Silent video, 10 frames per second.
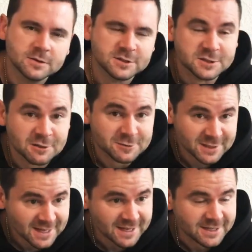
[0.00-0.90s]
So
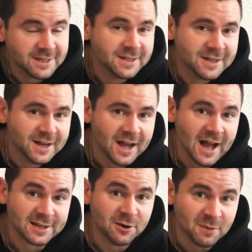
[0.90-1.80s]
today,
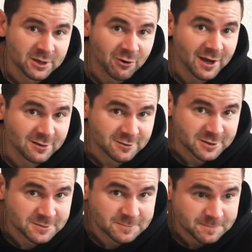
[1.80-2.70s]
I got my grails.
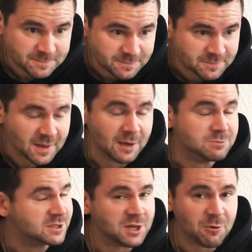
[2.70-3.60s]
I'm
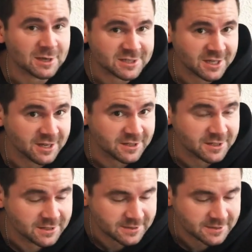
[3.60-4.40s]
so excited.